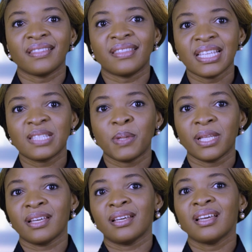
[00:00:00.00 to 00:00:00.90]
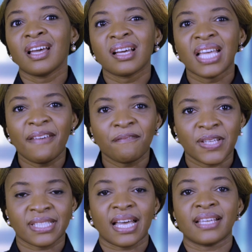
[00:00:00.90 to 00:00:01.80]
this pillar
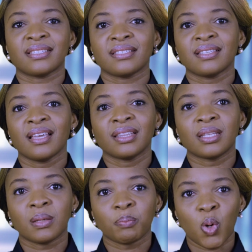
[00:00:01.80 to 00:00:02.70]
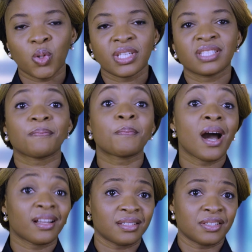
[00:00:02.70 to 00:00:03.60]
emphasizes the importance of
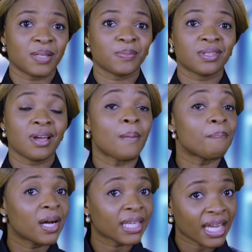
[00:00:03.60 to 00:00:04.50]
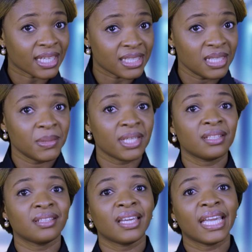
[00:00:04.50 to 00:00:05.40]
partnerships among academia,
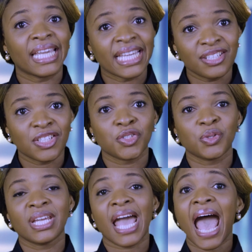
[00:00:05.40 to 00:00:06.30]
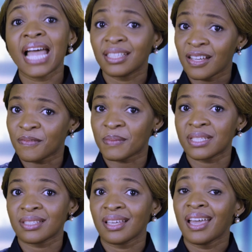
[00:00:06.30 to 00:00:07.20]
industry, and
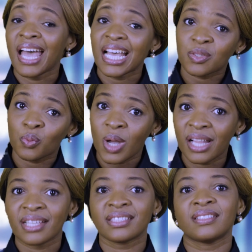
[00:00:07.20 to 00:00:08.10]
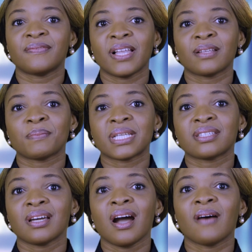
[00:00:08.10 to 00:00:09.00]
government, as well as the
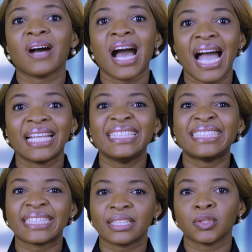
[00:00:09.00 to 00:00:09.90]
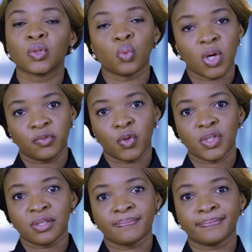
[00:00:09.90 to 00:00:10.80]
development of a highly skilled
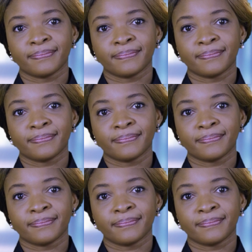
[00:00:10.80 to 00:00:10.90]
workforce.